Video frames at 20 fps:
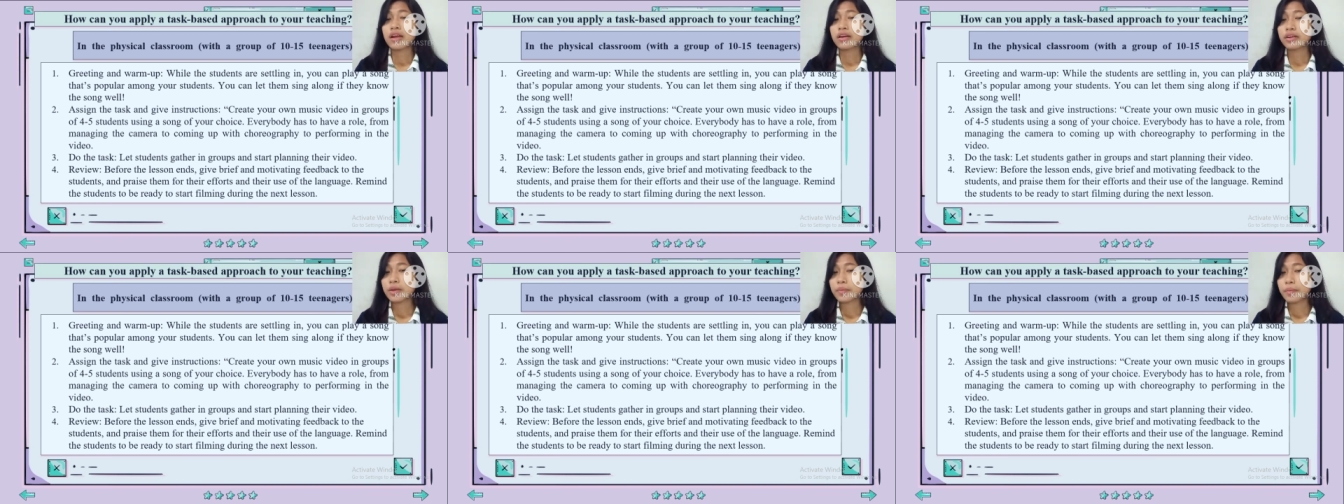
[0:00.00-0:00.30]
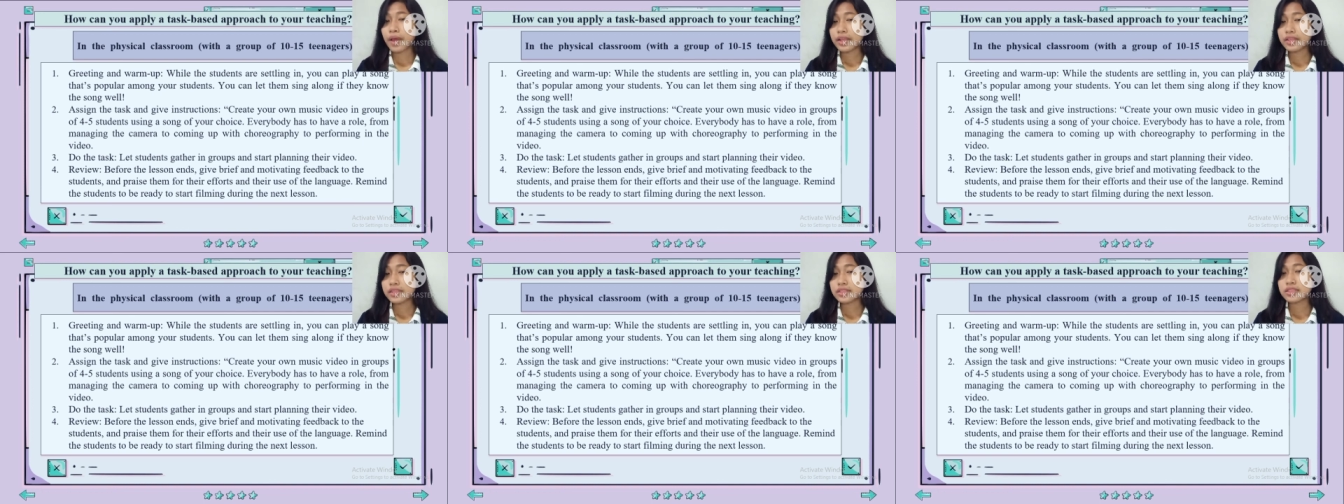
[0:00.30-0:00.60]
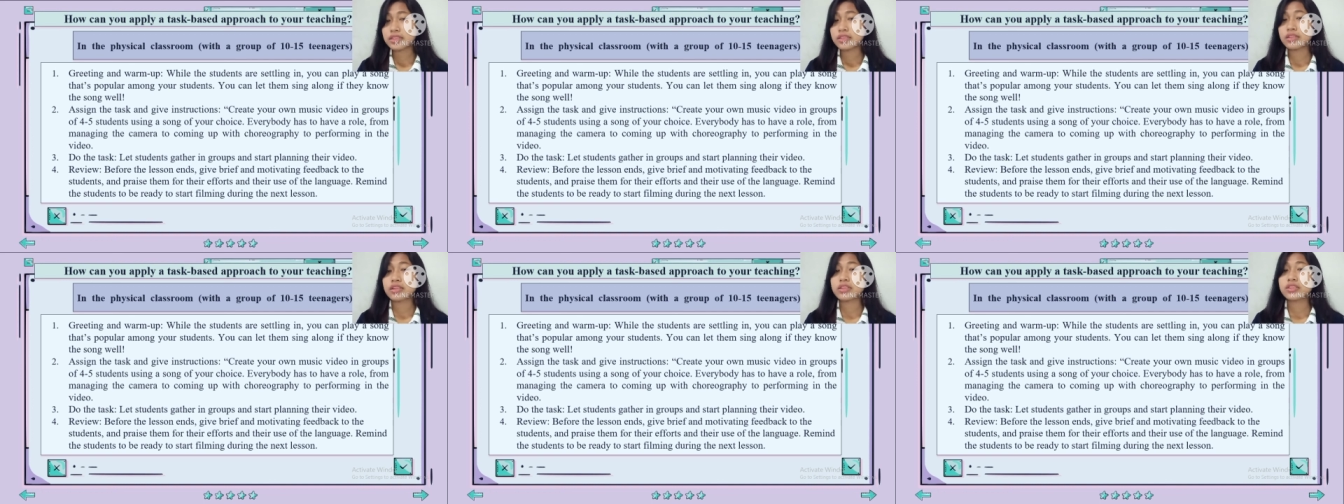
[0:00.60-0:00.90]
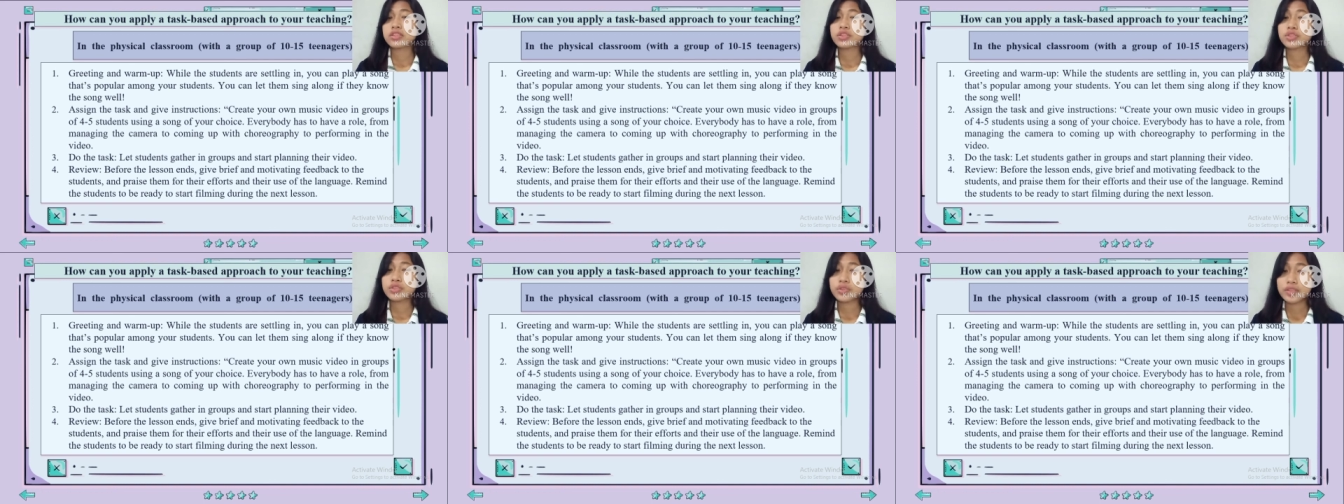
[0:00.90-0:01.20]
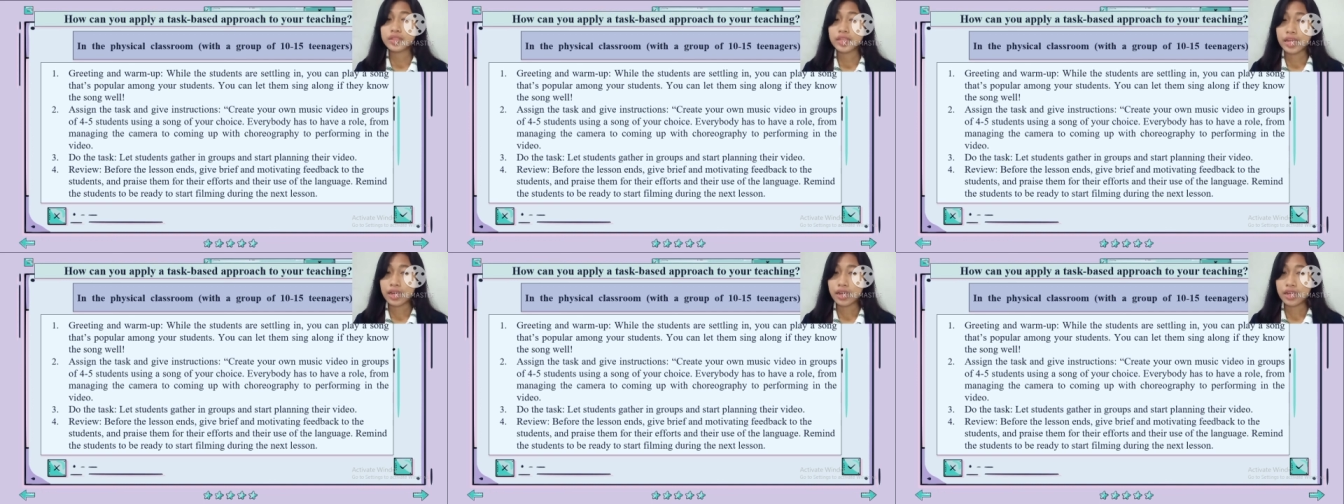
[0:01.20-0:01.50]
Reminds the
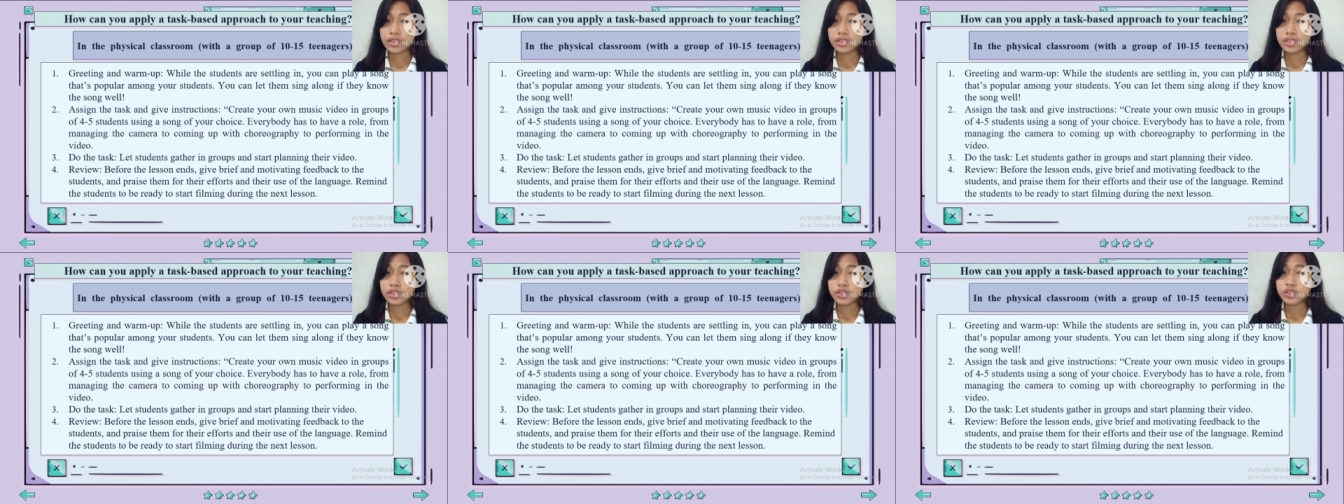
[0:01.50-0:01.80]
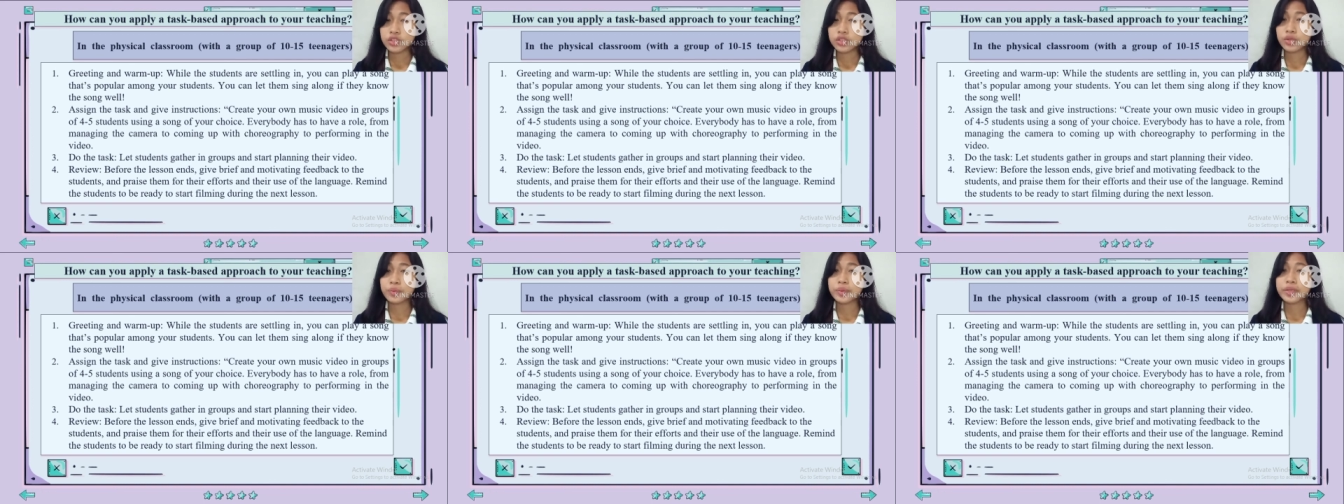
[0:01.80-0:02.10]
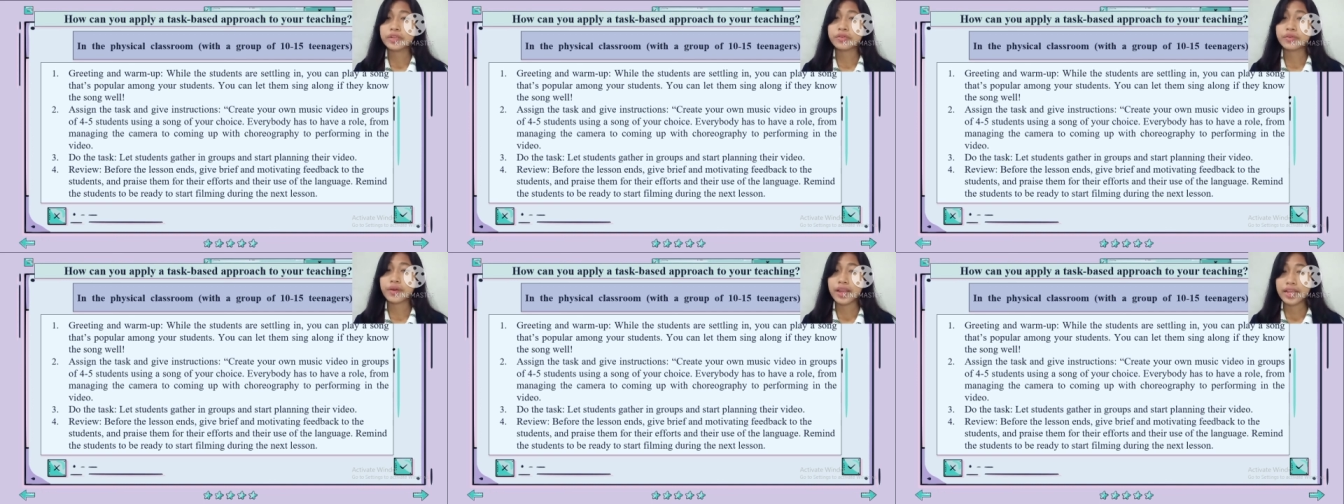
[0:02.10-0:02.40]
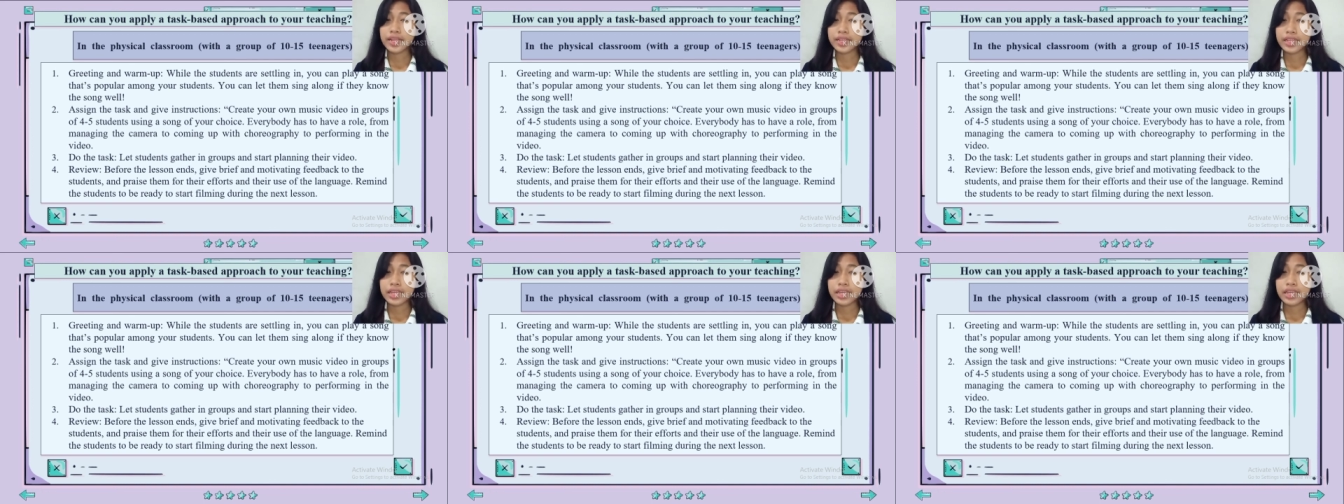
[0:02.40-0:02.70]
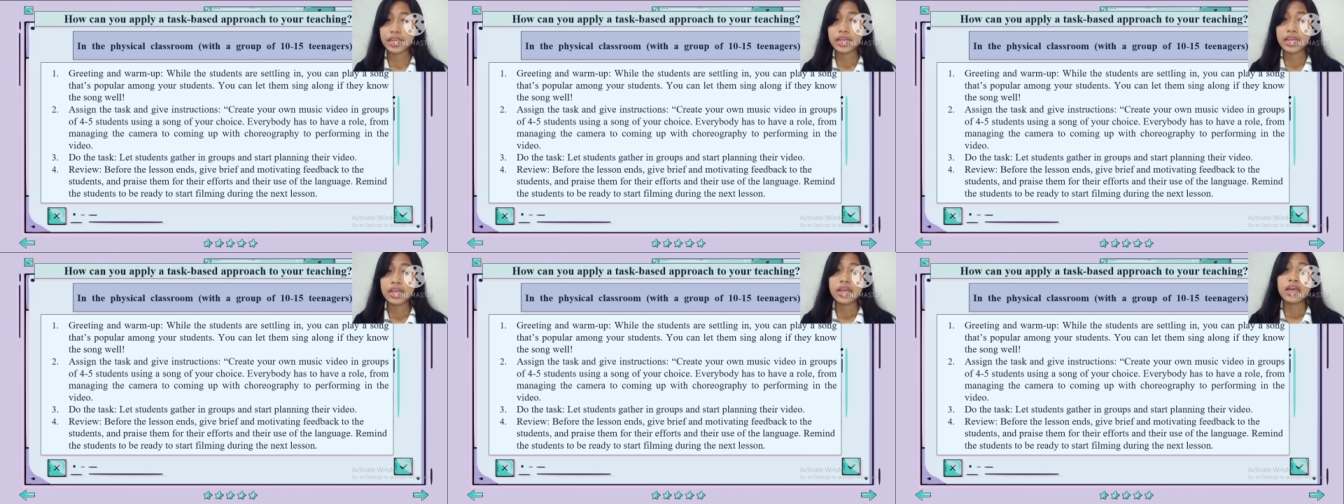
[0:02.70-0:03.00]
student to be
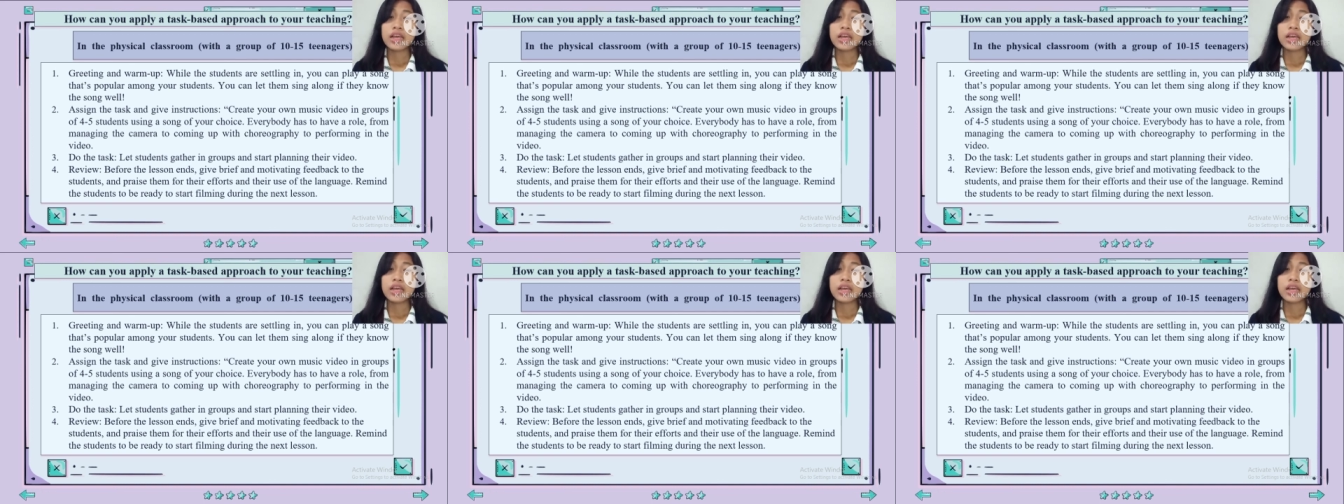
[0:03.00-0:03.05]
ready